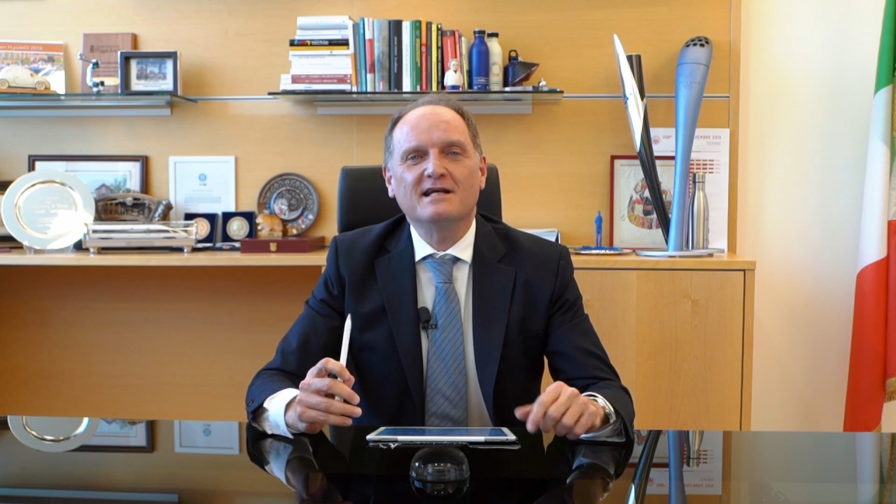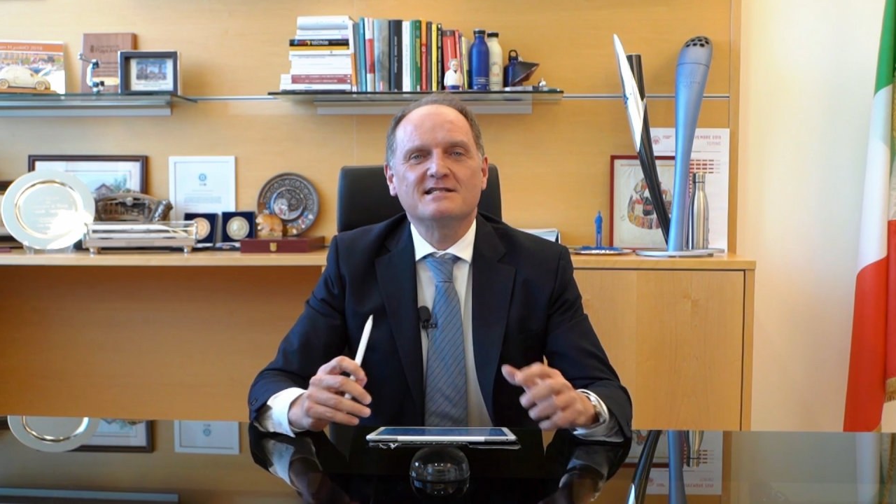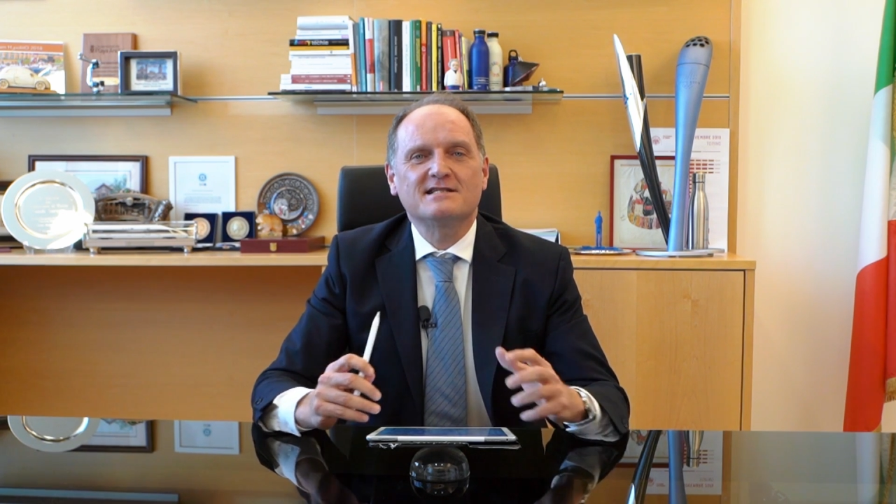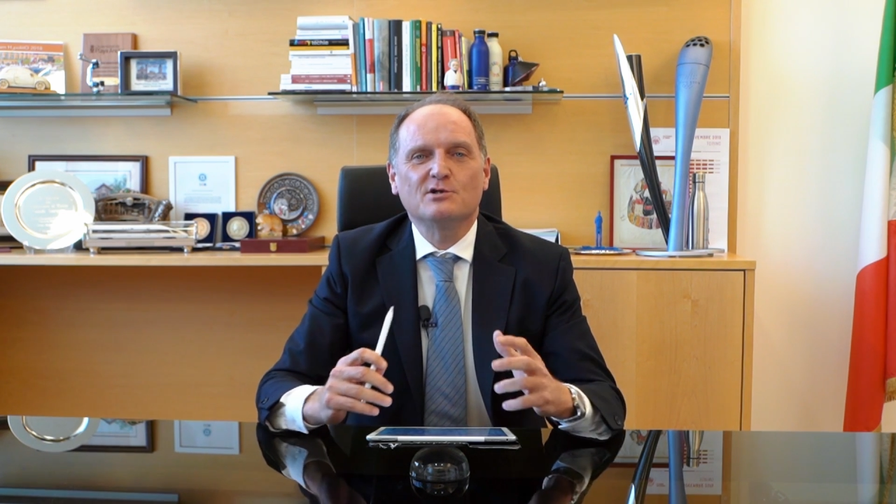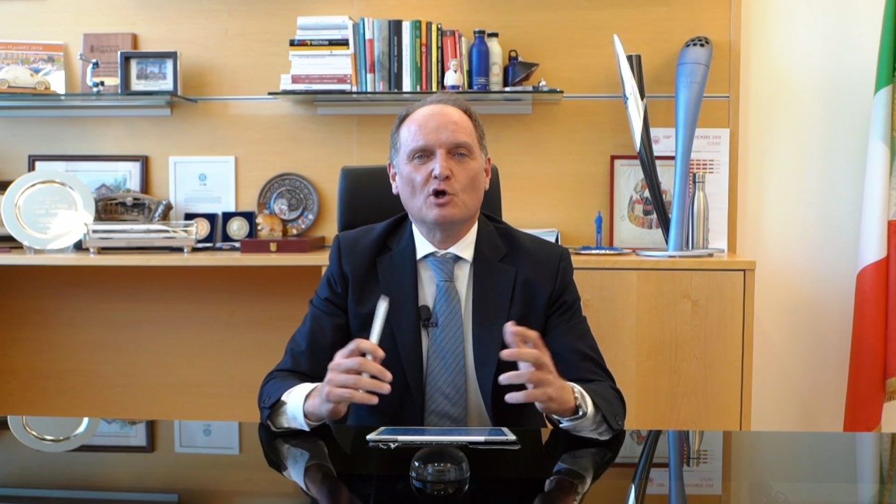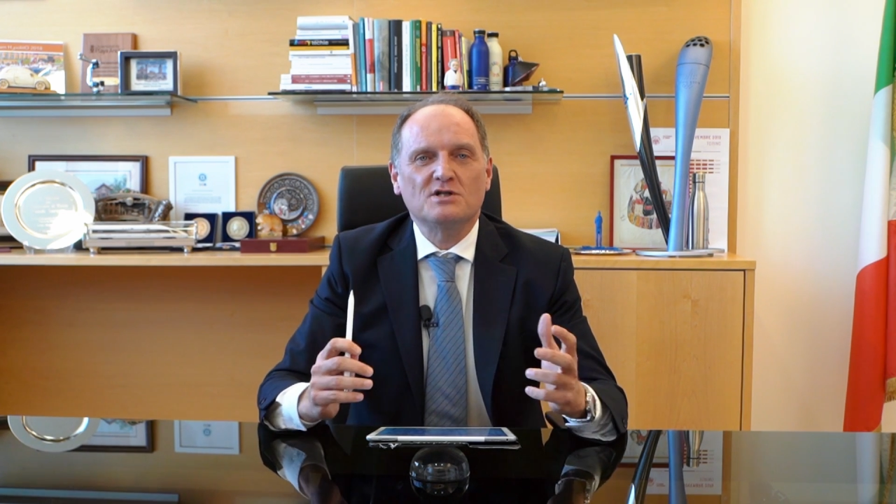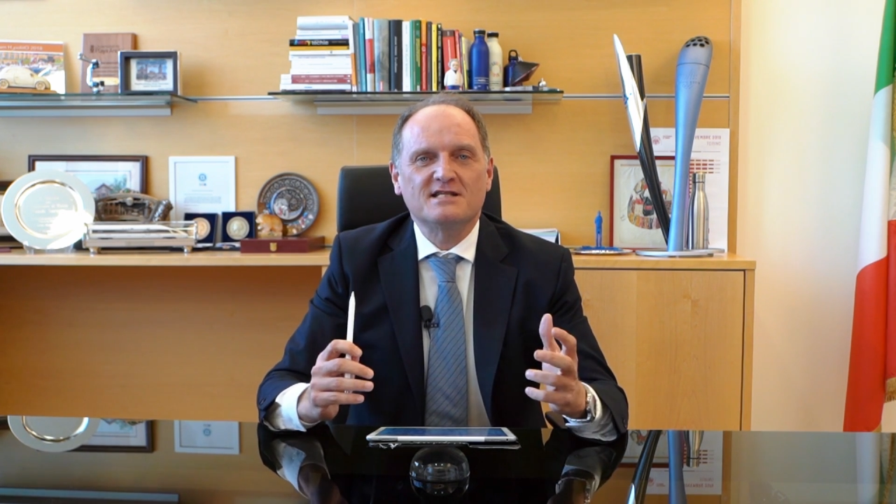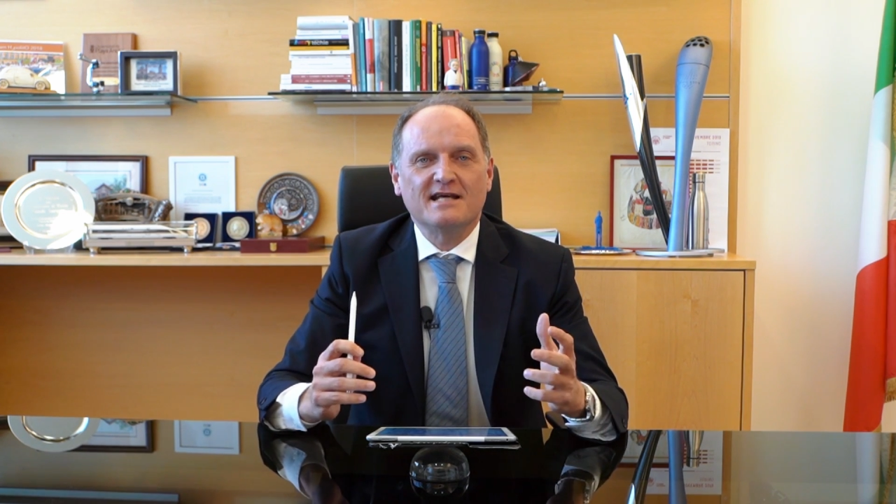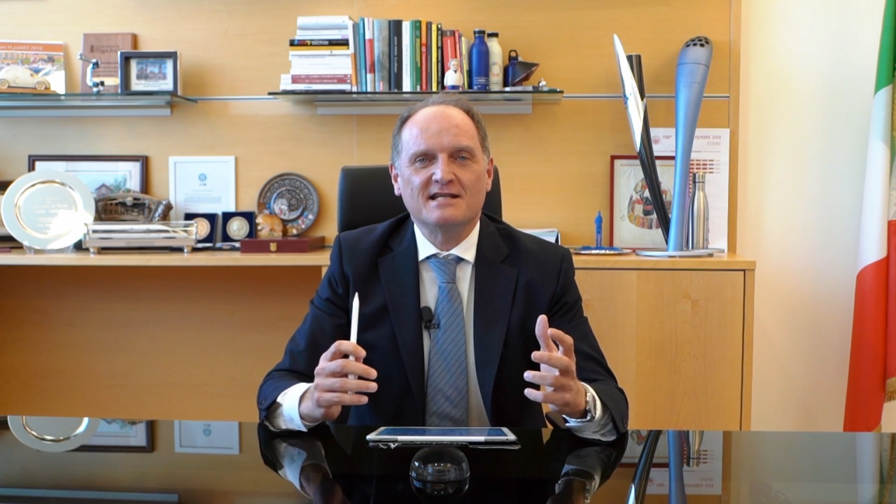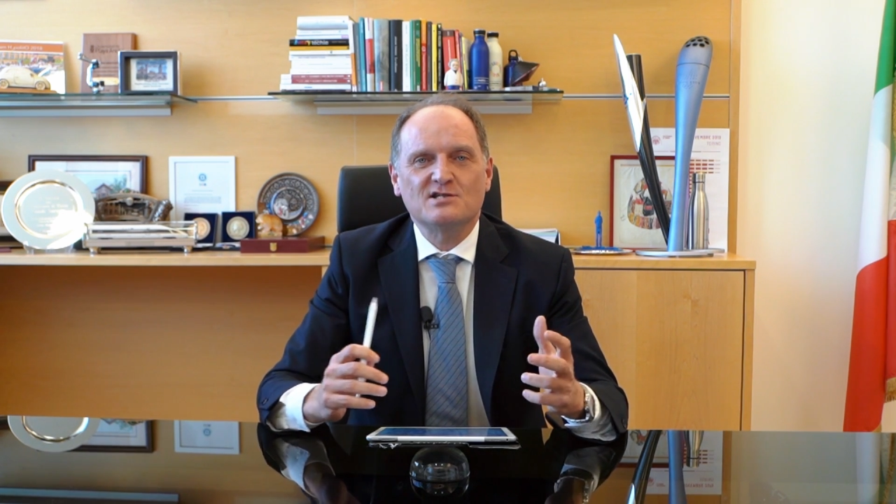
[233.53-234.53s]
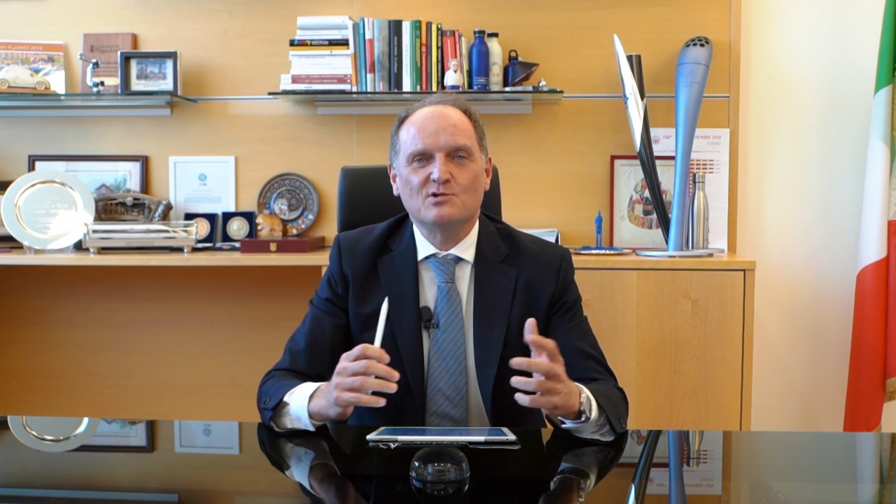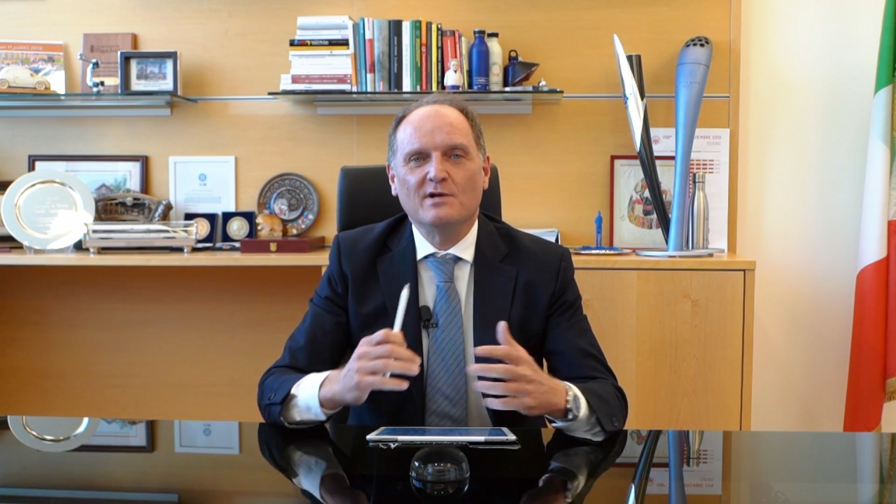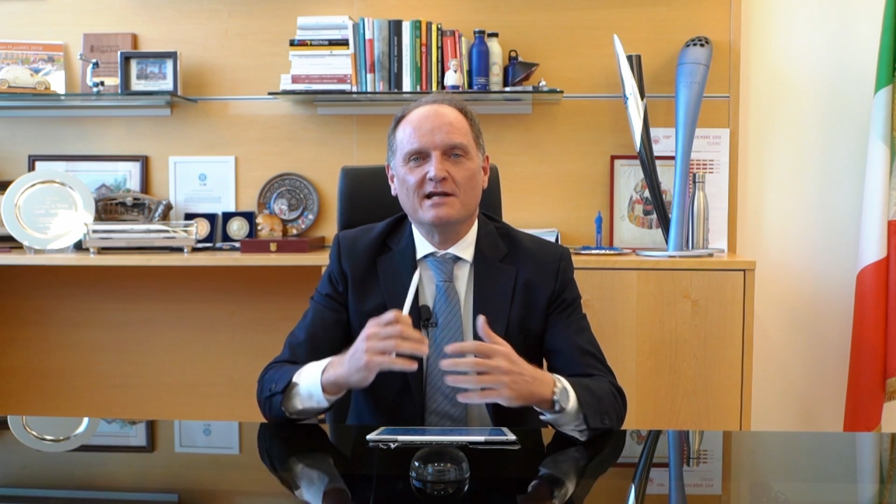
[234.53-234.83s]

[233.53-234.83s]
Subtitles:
It's nonsense to